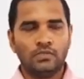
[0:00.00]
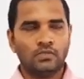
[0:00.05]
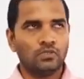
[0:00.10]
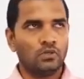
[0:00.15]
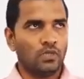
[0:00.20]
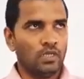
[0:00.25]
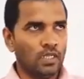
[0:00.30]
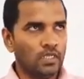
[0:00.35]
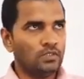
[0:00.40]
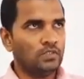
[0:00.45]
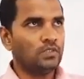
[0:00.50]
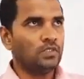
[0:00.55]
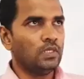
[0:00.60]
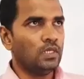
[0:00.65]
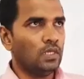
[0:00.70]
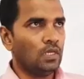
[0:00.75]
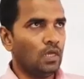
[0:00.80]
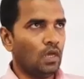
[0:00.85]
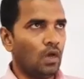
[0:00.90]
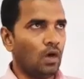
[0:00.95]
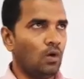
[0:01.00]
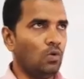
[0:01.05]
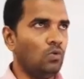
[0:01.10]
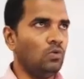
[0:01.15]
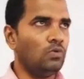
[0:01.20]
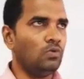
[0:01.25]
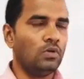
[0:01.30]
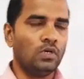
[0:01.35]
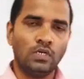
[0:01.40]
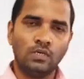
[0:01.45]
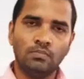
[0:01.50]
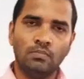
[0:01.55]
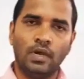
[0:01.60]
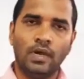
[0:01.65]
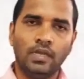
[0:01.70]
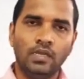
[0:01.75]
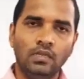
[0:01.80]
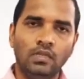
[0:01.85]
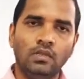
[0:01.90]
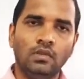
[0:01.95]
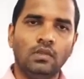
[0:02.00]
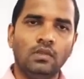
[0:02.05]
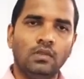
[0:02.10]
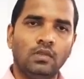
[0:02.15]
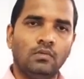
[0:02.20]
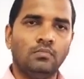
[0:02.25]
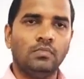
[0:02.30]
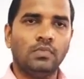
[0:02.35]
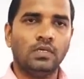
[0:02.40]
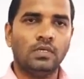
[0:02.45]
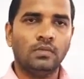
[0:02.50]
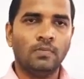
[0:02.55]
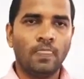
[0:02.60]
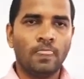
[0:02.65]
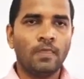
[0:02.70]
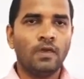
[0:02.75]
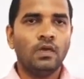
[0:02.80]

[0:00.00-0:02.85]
So let's see how a binary number